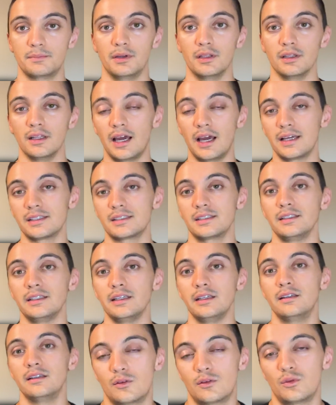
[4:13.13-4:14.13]
But lastly,
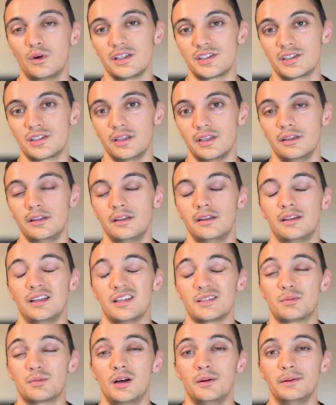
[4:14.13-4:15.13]
question
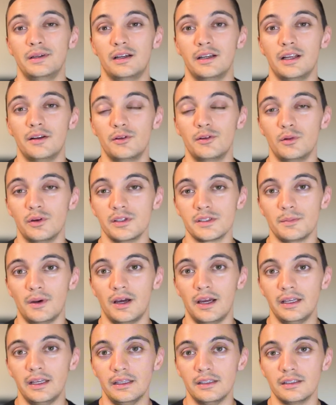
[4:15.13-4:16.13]
that's probably on everyone's
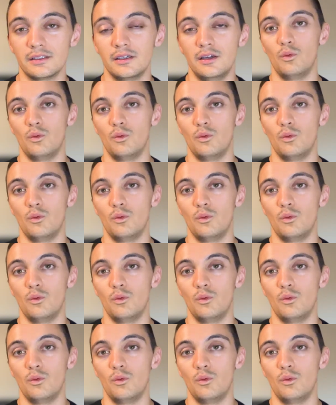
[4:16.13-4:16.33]
mind is